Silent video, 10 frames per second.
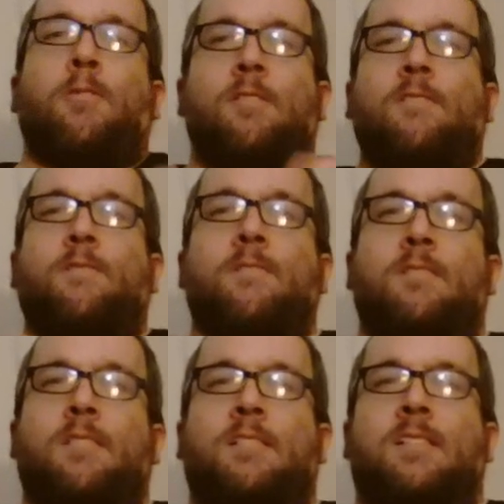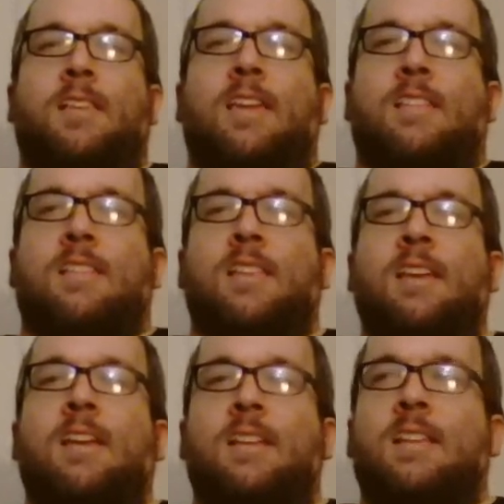important to
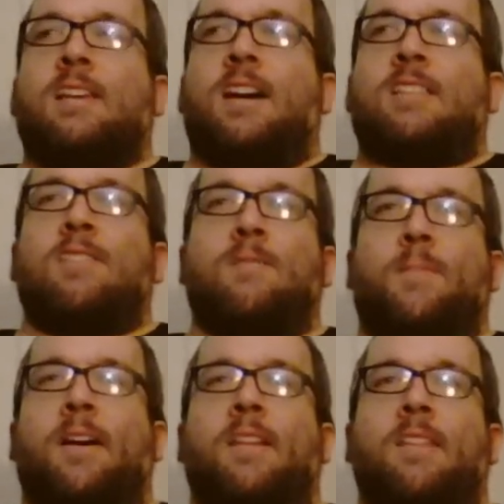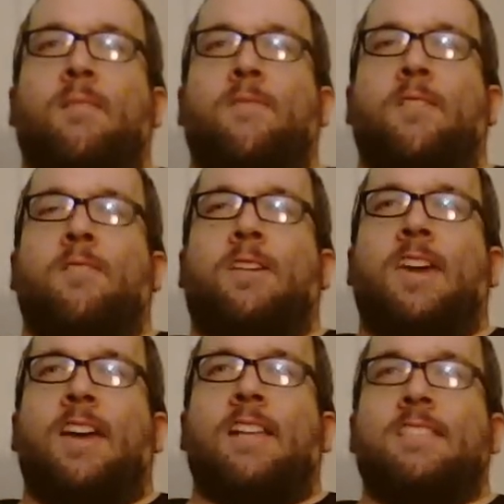talk to you about with little
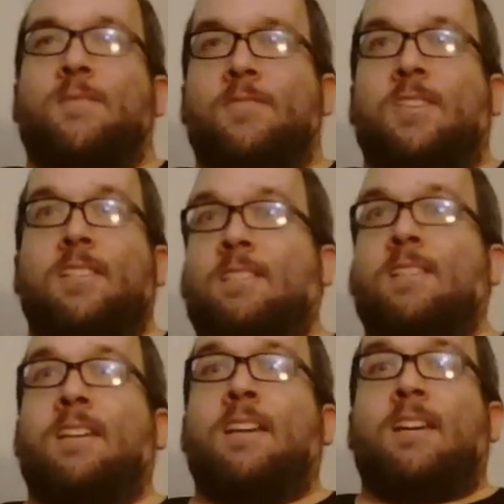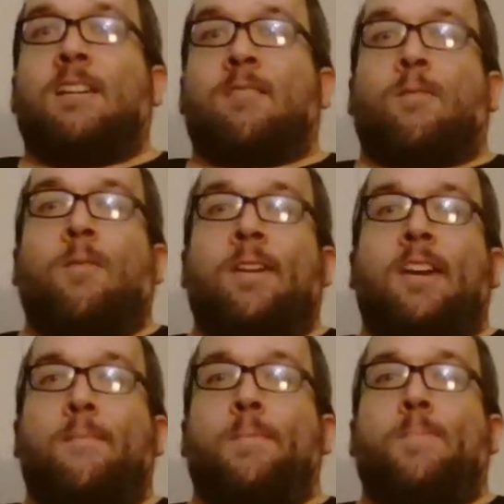kids, which is
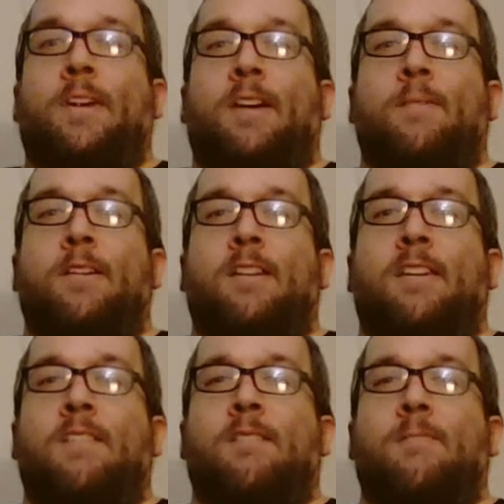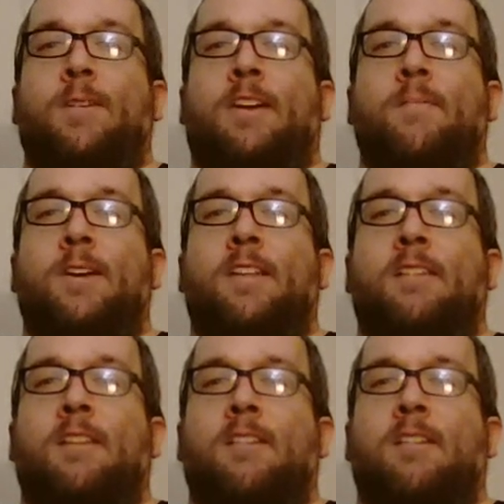growing up and becoming you know becoming
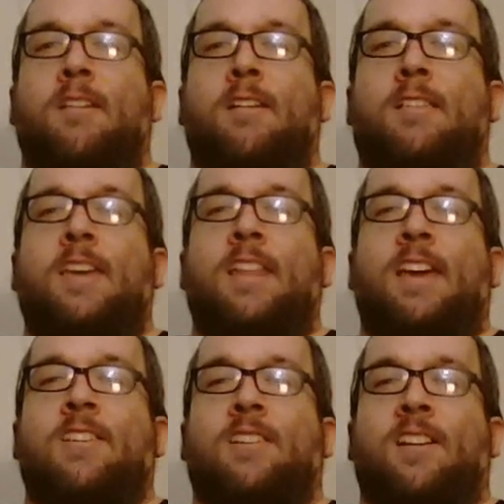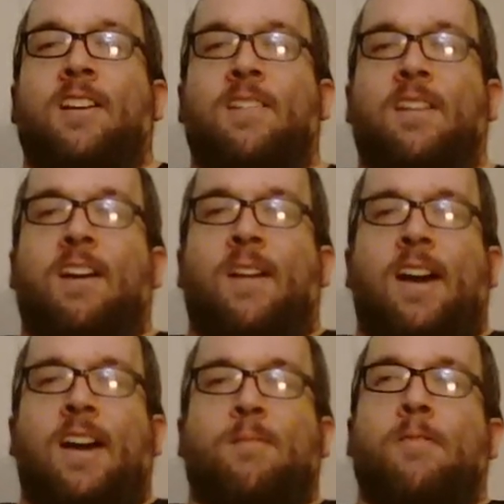a, a teenager. You know how
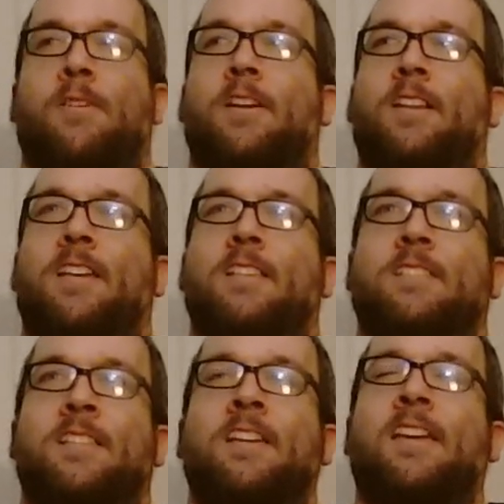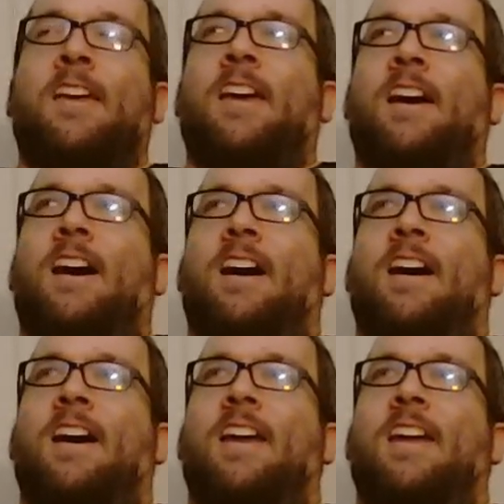awkward it is, and
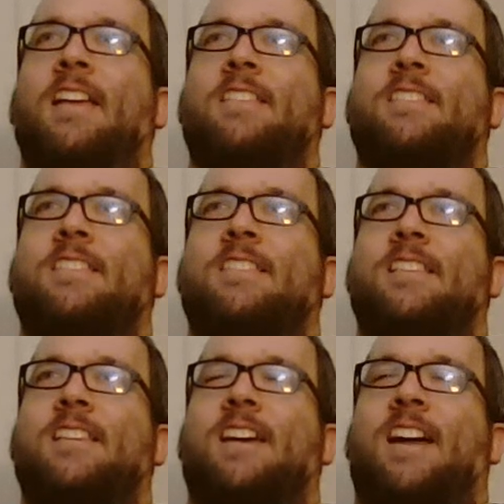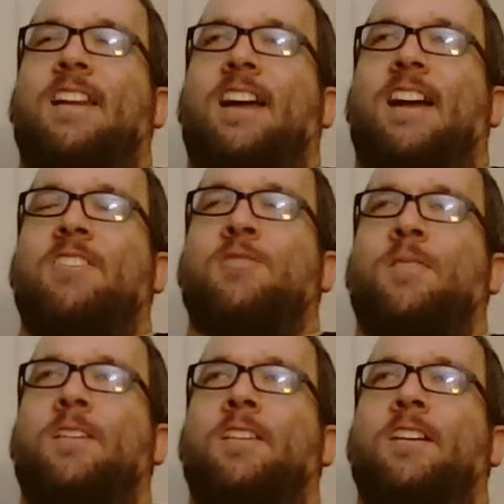uh, it's I I
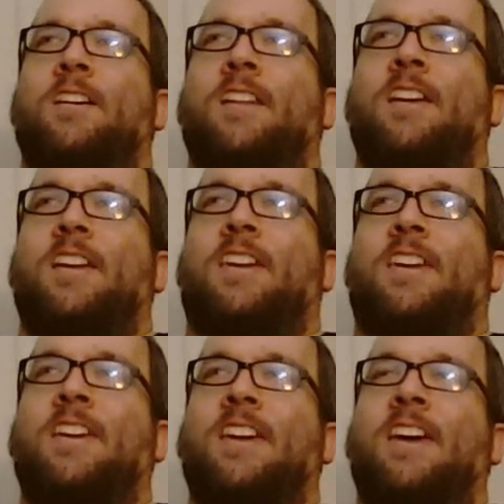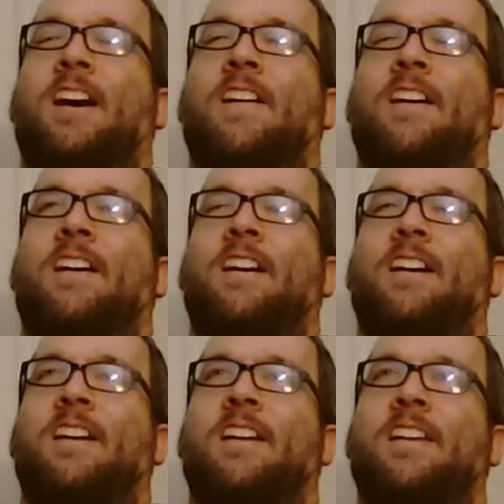enjoyed uh, like
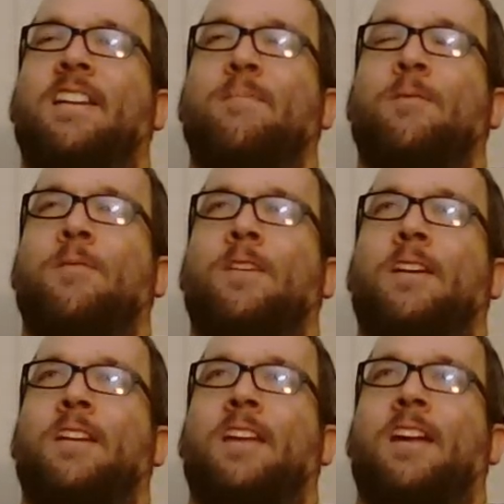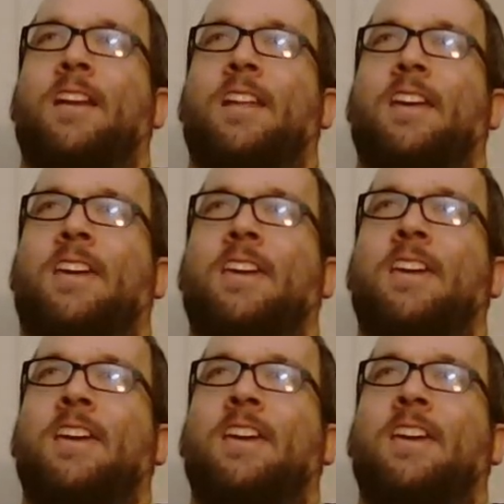uh, the movie in that like